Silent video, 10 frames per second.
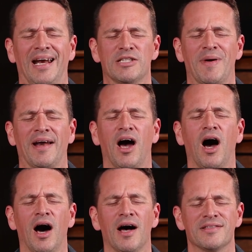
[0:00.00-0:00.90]
and it's about a
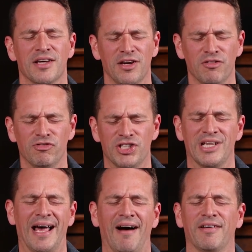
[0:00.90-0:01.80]
heart
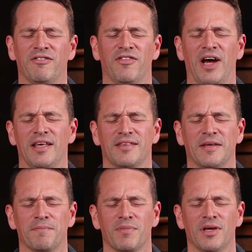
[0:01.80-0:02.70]
reaching out in faith.
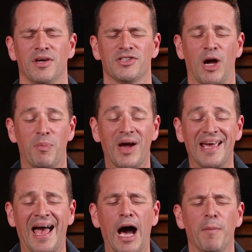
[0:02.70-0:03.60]
So I pray
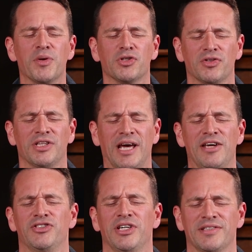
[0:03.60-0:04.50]
you help us all
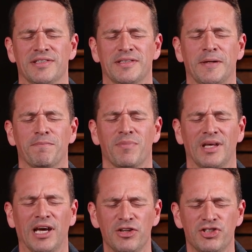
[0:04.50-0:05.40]
today, Jesus.
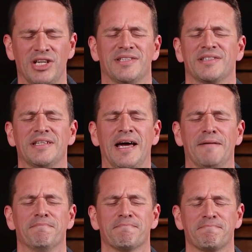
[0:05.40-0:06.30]
In Jesus'
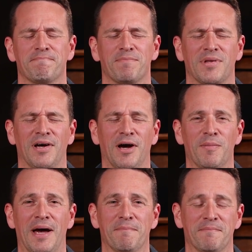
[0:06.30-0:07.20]
name,
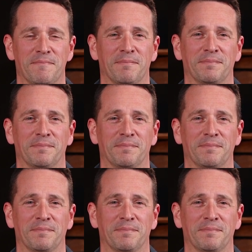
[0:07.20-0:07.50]
amen.